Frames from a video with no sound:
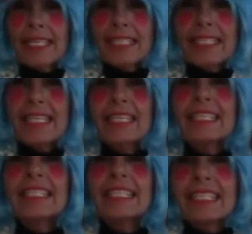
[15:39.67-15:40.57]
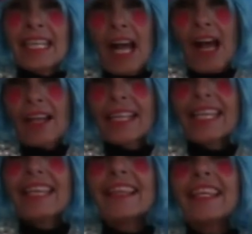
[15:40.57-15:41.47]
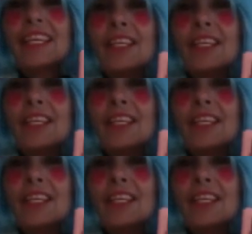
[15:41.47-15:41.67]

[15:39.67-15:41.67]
fanciest doll in the